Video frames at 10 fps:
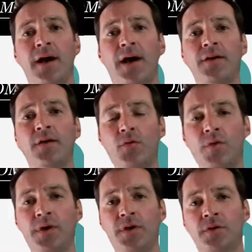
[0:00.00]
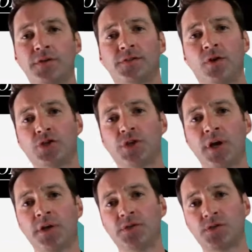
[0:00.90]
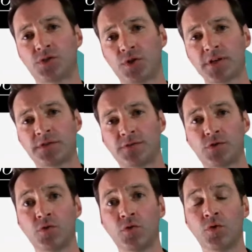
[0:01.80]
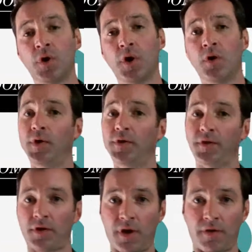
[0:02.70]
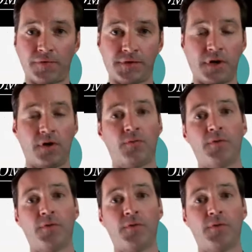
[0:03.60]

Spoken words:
I don't want you to associate stress of school with your comfort zone,